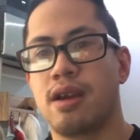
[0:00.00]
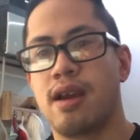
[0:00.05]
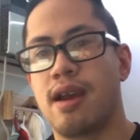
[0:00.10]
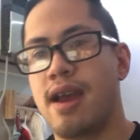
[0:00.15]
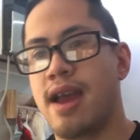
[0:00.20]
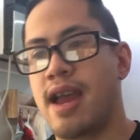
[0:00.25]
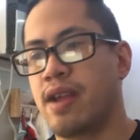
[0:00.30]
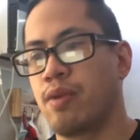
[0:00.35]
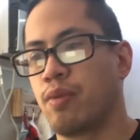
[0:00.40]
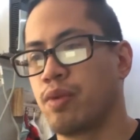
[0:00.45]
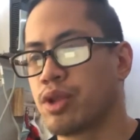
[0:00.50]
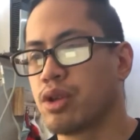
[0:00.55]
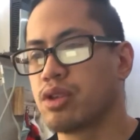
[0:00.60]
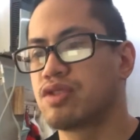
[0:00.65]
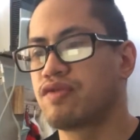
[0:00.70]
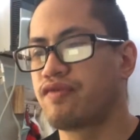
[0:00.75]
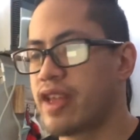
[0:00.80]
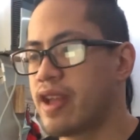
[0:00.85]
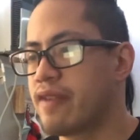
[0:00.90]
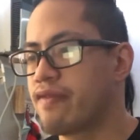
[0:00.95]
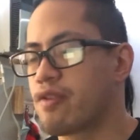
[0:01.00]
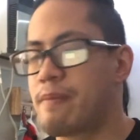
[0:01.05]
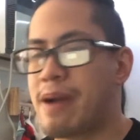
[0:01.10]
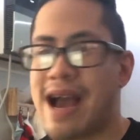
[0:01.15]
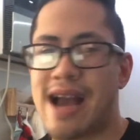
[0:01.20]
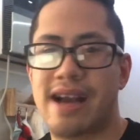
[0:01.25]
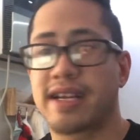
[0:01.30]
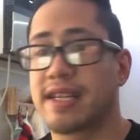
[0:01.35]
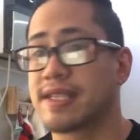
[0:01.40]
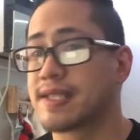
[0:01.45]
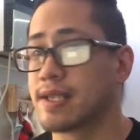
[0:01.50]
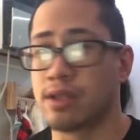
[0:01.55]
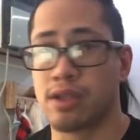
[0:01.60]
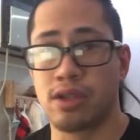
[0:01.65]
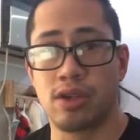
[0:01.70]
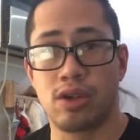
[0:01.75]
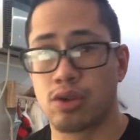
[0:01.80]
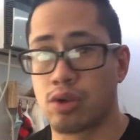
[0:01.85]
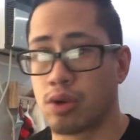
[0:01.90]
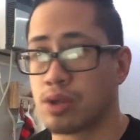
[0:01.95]
and with those flavor packets, a
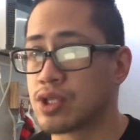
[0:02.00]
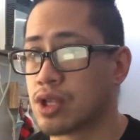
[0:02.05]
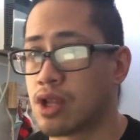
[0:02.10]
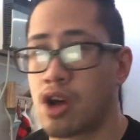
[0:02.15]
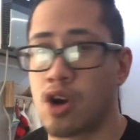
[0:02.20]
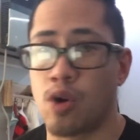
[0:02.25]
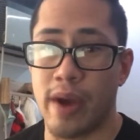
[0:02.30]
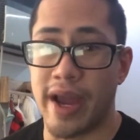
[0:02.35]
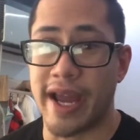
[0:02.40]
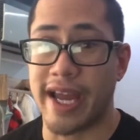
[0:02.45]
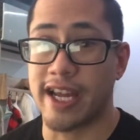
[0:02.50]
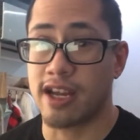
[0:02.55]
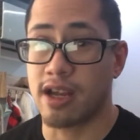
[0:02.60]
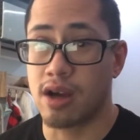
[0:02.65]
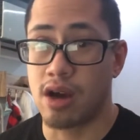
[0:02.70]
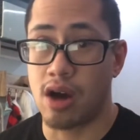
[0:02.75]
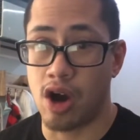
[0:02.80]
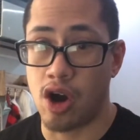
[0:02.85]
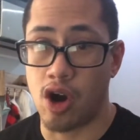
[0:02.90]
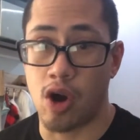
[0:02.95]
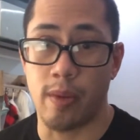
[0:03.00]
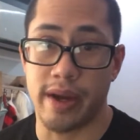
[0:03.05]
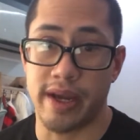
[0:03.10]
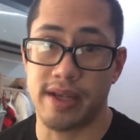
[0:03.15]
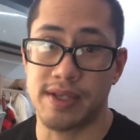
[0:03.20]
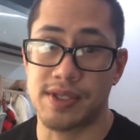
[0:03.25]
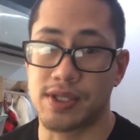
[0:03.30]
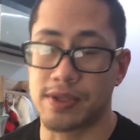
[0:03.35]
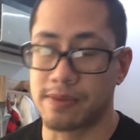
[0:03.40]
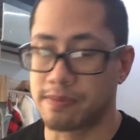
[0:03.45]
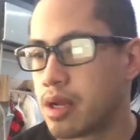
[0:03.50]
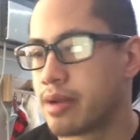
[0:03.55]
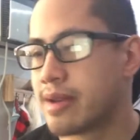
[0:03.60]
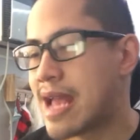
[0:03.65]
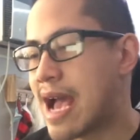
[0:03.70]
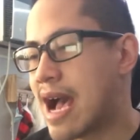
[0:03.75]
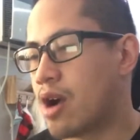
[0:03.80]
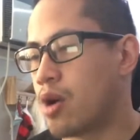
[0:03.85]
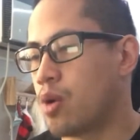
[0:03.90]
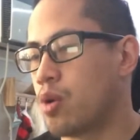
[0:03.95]
little goes a long way, always.
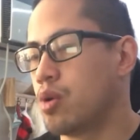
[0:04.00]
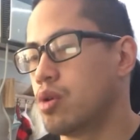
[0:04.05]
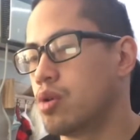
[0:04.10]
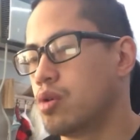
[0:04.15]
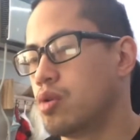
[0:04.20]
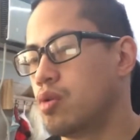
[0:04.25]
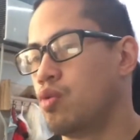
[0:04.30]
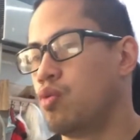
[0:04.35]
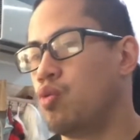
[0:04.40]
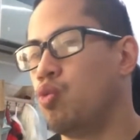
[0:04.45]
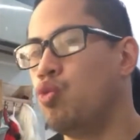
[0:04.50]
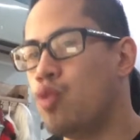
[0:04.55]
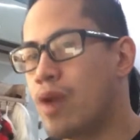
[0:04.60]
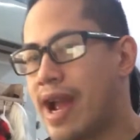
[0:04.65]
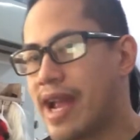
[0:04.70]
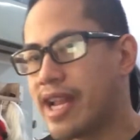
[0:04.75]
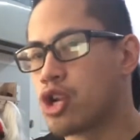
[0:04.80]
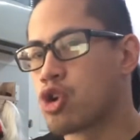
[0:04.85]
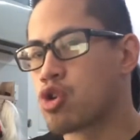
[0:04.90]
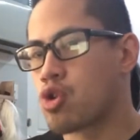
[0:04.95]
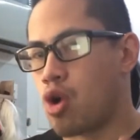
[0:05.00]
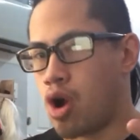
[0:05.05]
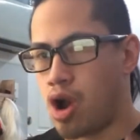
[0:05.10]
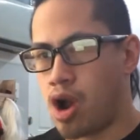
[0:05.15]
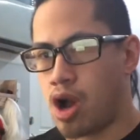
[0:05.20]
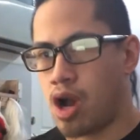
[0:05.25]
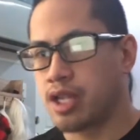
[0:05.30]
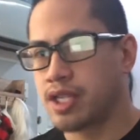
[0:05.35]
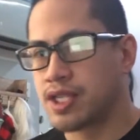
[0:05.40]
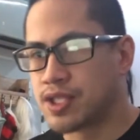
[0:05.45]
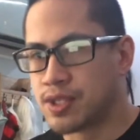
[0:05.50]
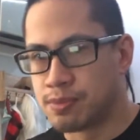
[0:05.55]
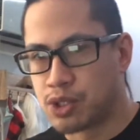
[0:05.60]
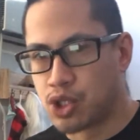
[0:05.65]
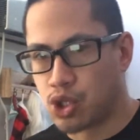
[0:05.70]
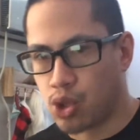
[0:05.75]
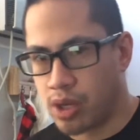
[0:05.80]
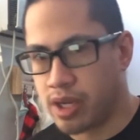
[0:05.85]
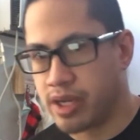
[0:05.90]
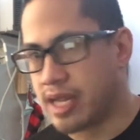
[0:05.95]
Now, when you're on some
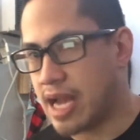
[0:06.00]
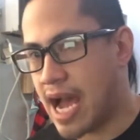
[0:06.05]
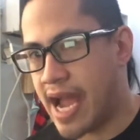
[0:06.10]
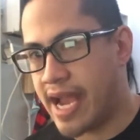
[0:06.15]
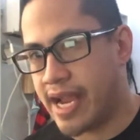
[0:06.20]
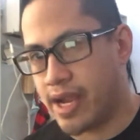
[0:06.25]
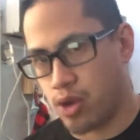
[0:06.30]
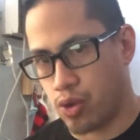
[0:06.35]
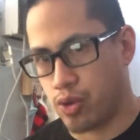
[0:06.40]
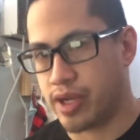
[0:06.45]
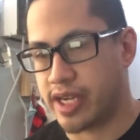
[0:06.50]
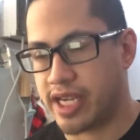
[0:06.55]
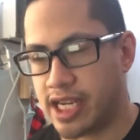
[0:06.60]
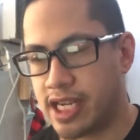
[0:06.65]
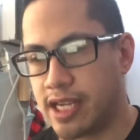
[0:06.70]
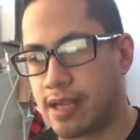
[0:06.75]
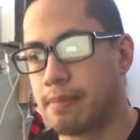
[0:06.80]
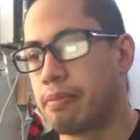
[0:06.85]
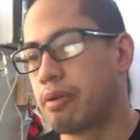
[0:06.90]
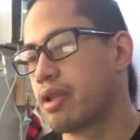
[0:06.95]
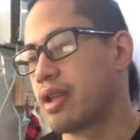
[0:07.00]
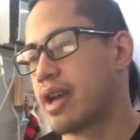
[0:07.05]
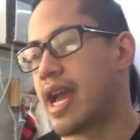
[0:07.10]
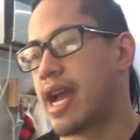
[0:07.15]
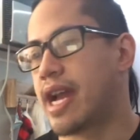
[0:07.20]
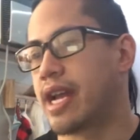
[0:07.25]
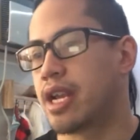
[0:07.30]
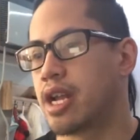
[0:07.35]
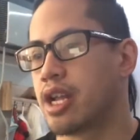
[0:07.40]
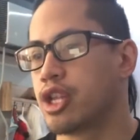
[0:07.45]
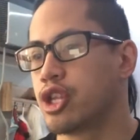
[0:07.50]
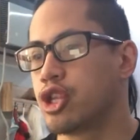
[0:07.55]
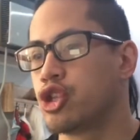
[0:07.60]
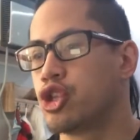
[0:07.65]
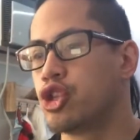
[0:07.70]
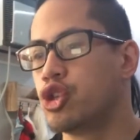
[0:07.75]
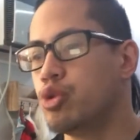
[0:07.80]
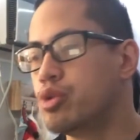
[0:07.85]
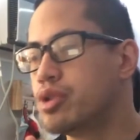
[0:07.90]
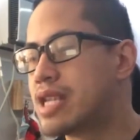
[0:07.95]
sort of diet or eating plan,
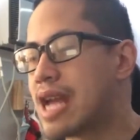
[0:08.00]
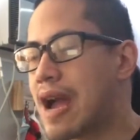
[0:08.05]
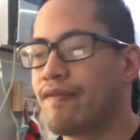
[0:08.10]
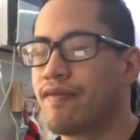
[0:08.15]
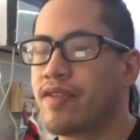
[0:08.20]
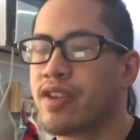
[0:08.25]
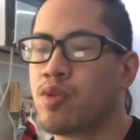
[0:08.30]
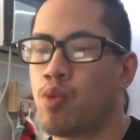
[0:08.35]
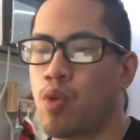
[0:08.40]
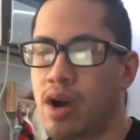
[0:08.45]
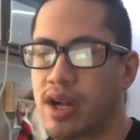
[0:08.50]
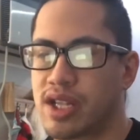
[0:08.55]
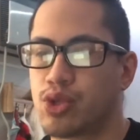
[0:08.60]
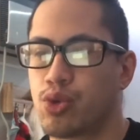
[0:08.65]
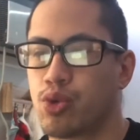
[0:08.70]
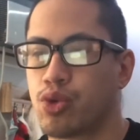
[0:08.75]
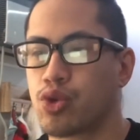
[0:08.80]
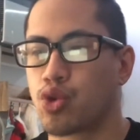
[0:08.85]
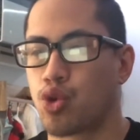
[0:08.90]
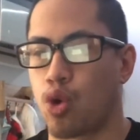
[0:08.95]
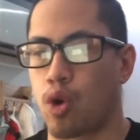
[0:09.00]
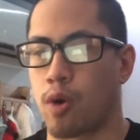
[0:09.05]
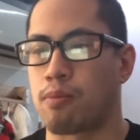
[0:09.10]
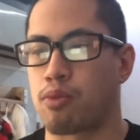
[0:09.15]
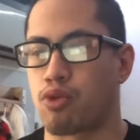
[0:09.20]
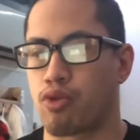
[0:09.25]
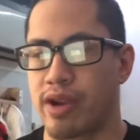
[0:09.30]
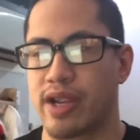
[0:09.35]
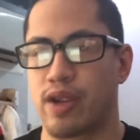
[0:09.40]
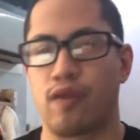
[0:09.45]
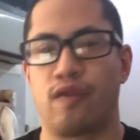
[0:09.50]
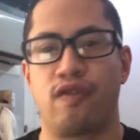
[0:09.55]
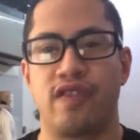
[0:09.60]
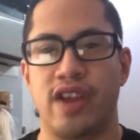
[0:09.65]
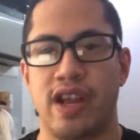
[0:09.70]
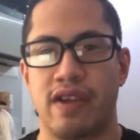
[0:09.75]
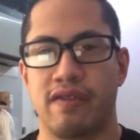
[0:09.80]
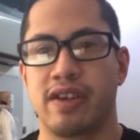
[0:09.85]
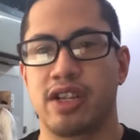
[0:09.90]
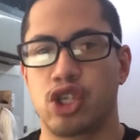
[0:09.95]
you definitely want to incorporate your
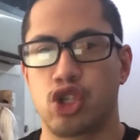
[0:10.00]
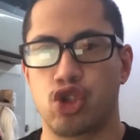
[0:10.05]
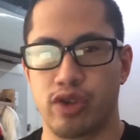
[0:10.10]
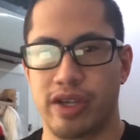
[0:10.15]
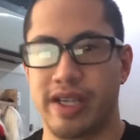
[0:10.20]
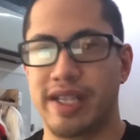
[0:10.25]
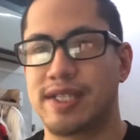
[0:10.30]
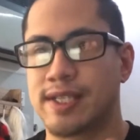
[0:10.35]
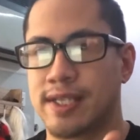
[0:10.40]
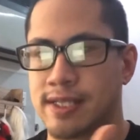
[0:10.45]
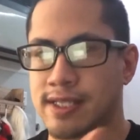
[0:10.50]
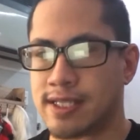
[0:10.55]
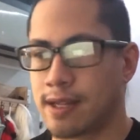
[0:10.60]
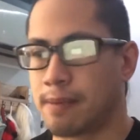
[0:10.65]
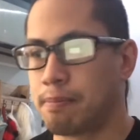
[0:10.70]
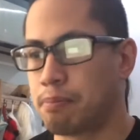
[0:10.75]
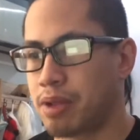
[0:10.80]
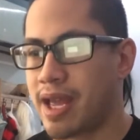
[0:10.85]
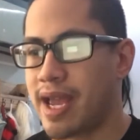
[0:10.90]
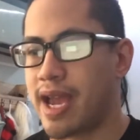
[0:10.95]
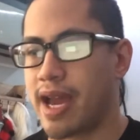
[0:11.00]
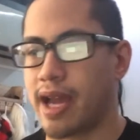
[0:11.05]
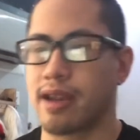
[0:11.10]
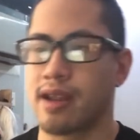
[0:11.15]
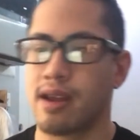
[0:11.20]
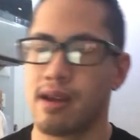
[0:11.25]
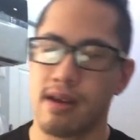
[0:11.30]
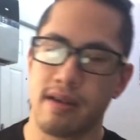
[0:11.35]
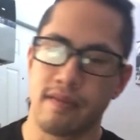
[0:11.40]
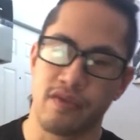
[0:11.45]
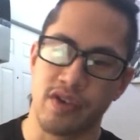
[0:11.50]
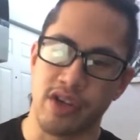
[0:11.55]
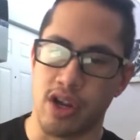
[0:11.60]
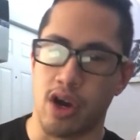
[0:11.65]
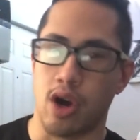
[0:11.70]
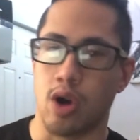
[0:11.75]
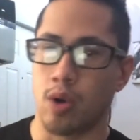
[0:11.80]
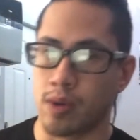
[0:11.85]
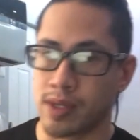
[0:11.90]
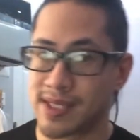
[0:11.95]
favorite treats into the plan. You
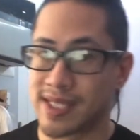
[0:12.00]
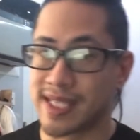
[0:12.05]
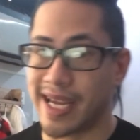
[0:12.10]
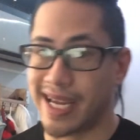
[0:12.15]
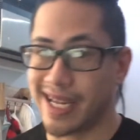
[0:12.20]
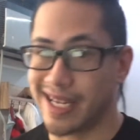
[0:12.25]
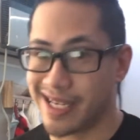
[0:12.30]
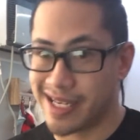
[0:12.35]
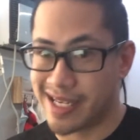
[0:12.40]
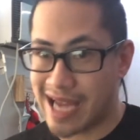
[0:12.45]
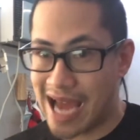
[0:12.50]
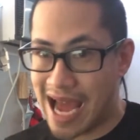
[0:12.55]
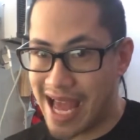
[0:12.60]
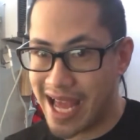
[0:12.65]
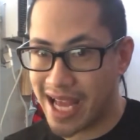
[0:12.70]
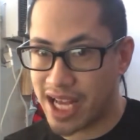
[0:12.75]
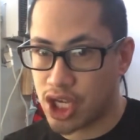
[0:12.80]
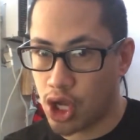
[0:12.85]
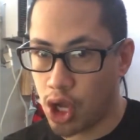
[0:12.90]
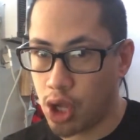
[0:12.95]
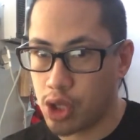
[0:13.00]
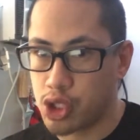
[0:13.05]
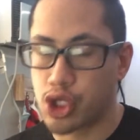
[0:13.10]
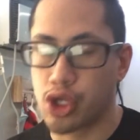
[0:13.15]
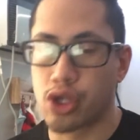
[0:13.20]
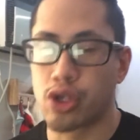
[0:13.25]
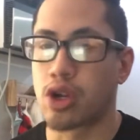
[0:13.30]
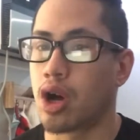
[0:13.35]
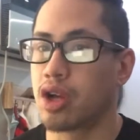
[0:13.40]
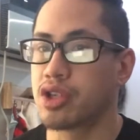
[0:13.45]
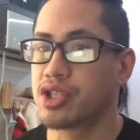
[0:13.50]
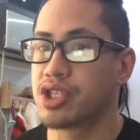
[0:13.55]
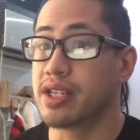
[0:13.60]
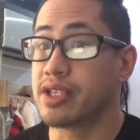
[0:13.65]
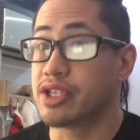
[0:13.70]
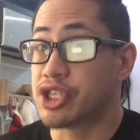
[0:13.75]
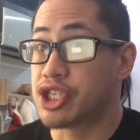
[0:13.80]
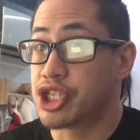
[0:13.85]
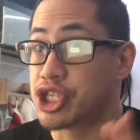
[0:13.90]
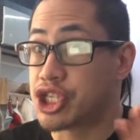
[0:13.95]
know, once again, diet culture calls it
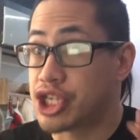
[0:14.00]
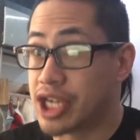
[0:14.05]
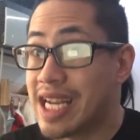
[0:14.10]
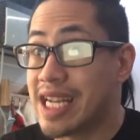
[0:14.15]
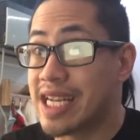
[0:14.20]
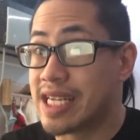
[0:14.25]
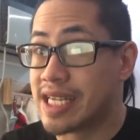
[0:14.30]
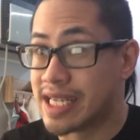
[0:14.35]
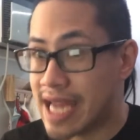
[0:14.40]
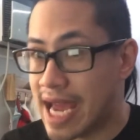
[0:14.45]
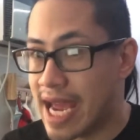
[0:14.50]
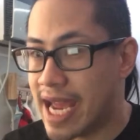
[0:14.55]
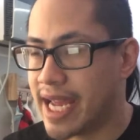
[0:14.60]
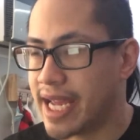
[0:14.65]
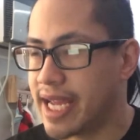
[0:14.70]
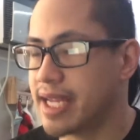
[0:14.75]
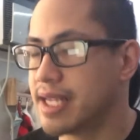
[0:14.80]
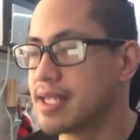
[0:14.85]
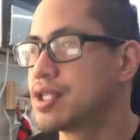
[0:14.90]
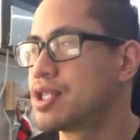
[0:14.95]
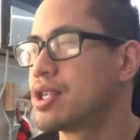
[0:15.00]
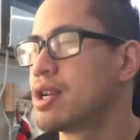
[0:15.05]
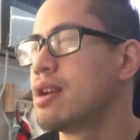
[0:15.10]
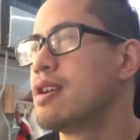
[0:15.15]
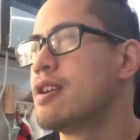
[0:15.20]
cheat days.